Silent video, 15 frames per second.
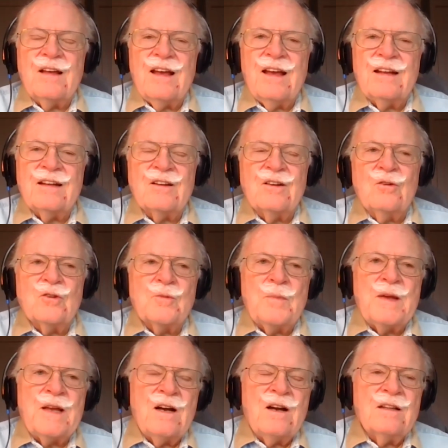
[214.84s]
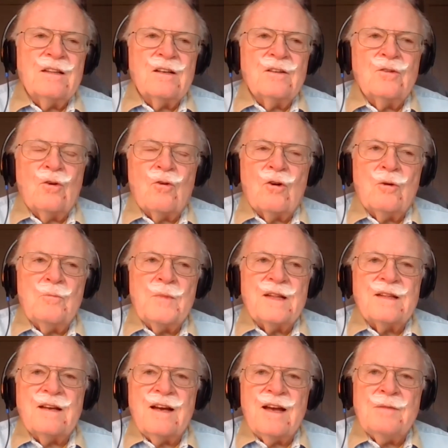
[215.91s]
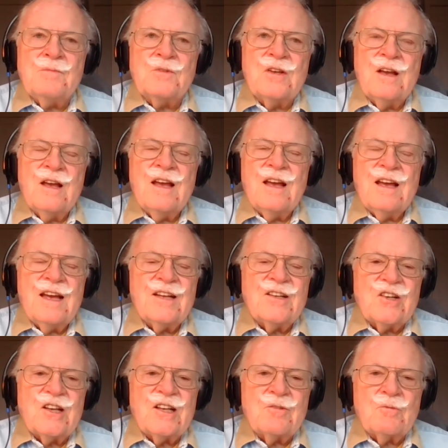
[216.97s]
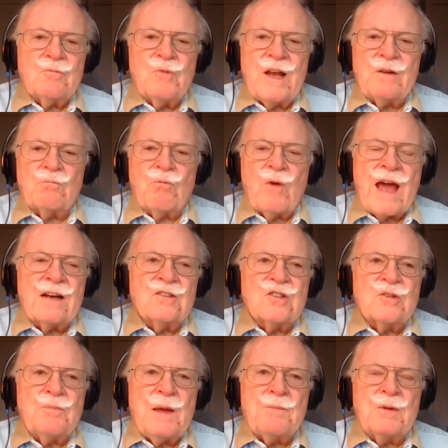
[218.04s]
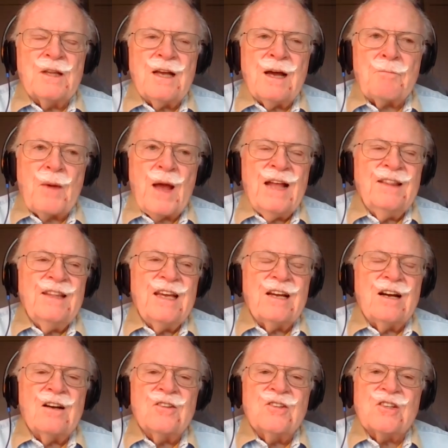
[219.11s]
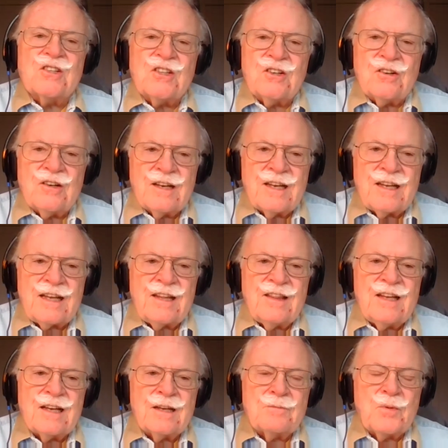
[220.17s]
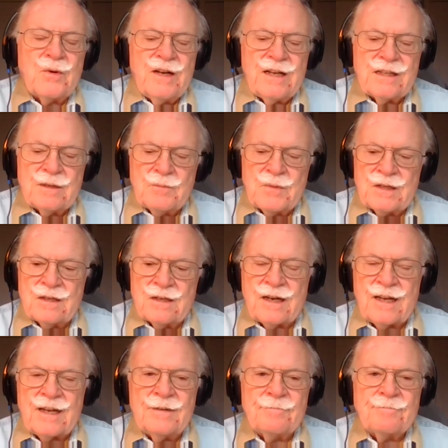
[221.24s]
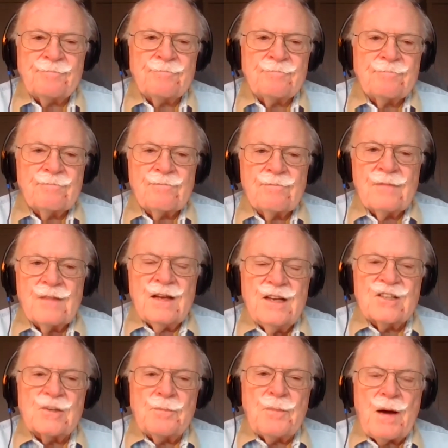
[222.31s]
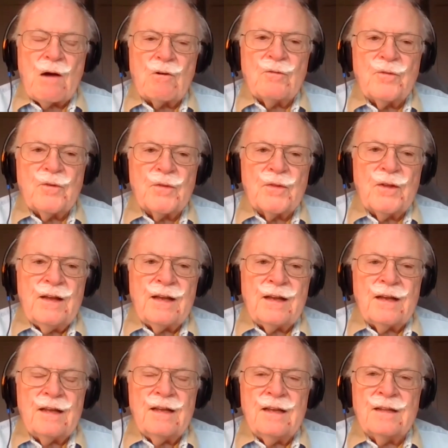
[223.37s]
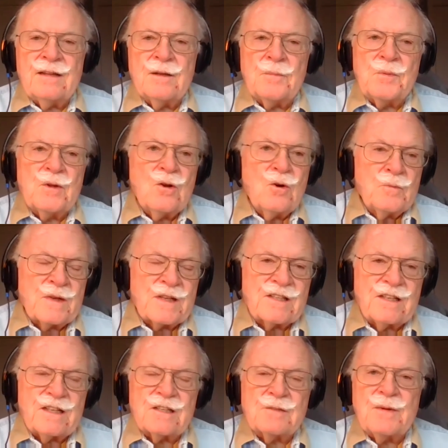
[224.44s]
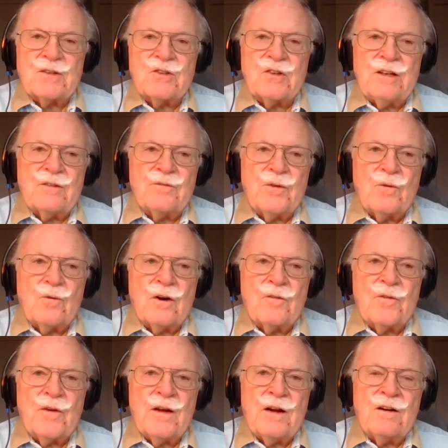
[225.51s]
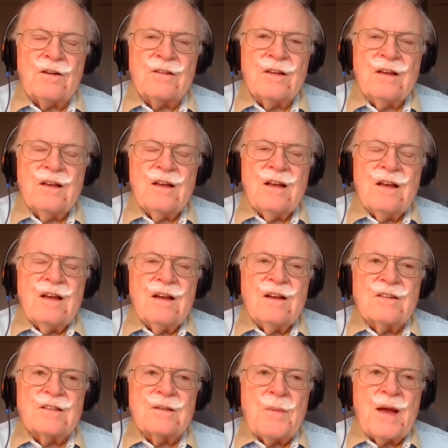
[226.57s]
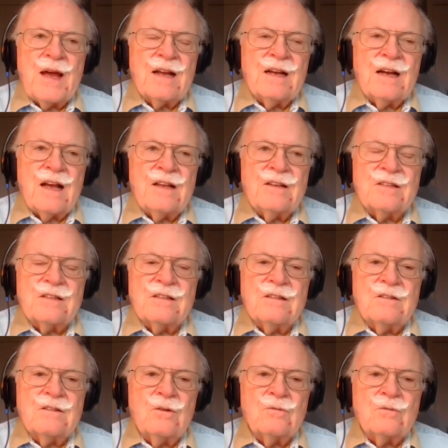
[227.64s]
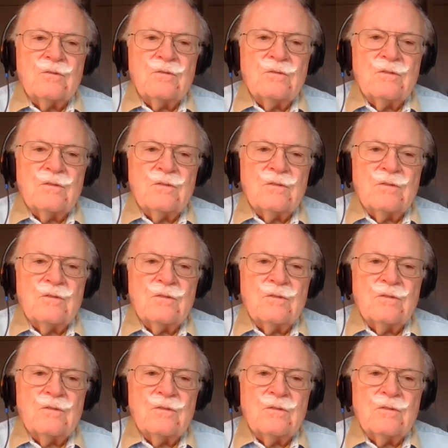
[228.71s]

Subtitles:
and goes beyond the norm at times, it rattles people up. And the uncertainty, the unpredictability is a powerful thing in diplomacy, especially in foreign affairs, as the bad guys don't